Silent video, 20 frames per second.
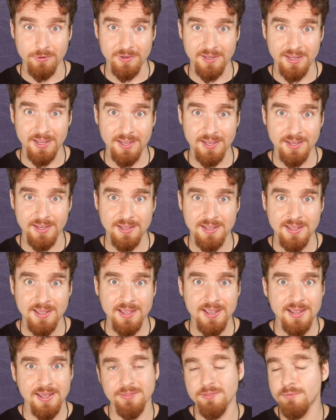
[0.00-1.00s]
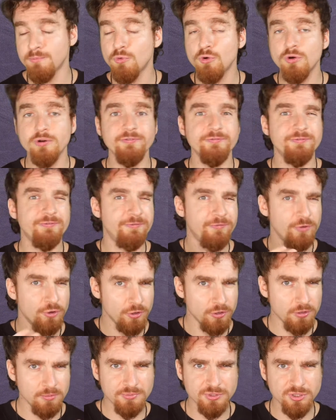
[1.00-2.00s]
Okay? The more
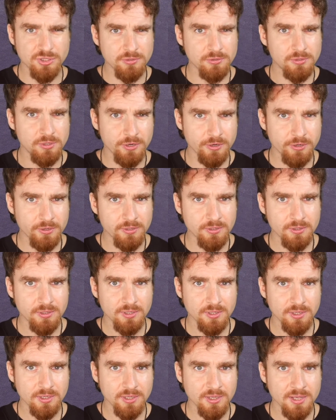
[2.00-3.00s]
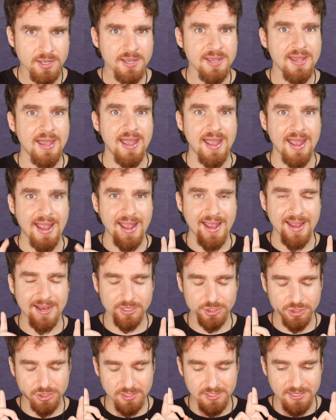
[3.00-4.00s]
verbs you learn,
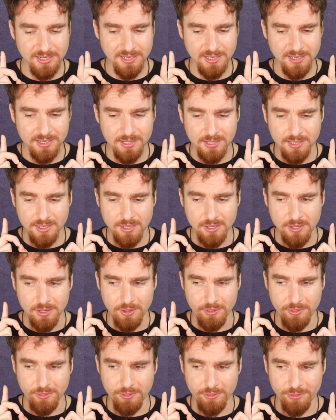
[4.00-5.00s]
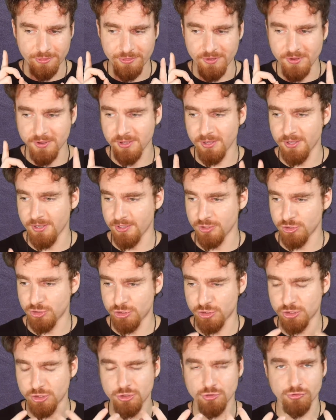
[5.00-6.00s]
actually, the
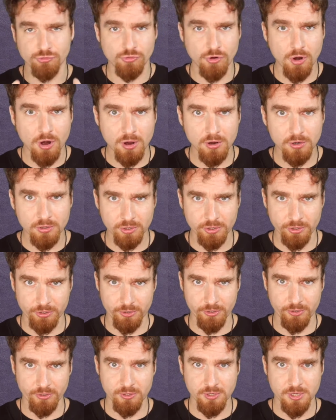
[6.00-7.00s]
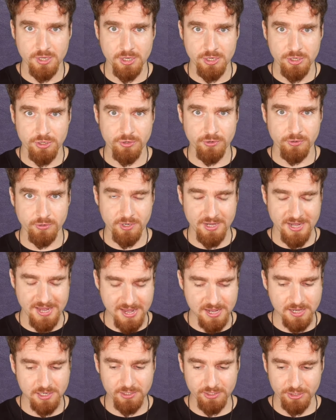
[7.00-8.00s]
stronger your
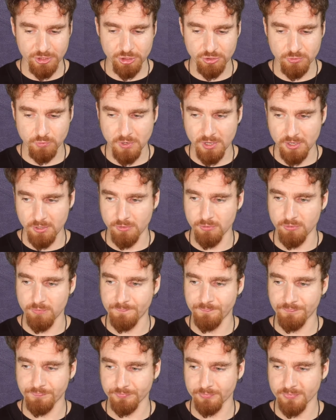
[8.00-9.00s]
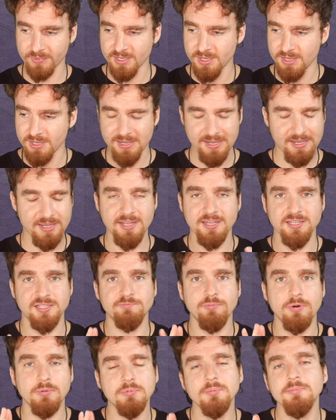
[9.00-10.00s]
English
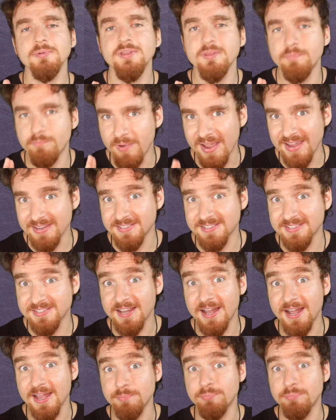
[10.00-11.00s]
it's probably the best